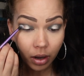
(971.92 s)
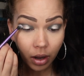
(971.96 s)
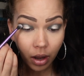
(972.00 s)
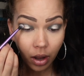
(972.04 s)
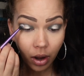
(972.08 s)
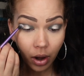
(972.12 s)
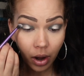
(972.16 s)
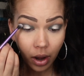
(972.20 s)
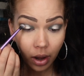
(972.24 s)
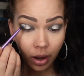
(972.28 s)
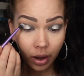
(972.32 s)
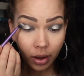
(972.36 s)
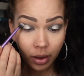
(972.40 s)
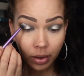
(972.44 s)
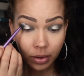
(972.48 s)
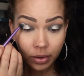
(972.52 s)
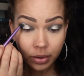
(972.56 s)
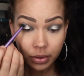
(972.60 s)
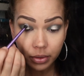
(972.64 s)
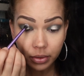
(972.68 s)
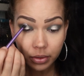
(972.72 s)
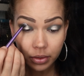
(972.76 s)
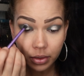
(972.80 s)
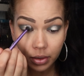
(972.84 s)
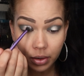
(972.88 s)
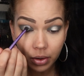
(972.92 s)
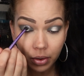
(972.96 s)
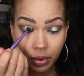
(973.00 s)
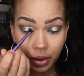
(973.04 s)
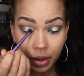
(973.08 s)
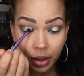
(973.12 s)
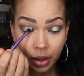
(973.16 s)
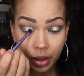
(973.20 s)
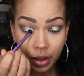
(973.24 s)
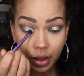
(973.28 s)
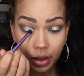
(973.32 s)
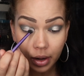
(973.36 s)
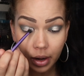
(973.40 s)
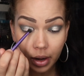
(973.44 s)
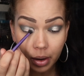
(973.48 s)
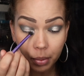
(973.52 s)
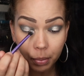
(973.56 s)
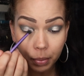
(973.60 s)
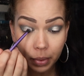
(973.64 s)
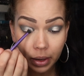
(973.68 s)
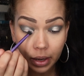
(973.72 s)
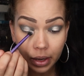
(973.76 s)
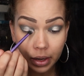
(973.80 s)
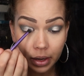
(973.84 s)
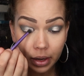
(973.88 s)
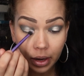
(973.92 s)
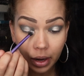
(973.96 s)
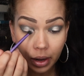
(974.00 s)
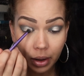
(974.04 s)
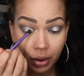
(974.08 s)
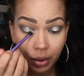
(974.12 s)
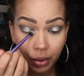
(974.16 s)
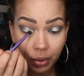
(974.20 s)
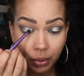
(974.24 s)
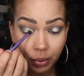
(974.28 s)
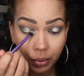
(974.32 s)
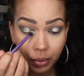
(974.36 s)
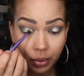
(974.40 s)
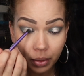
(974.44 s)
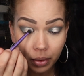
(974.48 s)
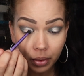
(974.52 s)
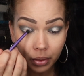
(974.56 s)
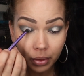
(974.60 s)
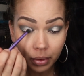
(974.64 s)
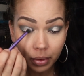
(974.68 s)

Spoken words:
Okay, I'm just gonna go ahead and blend out.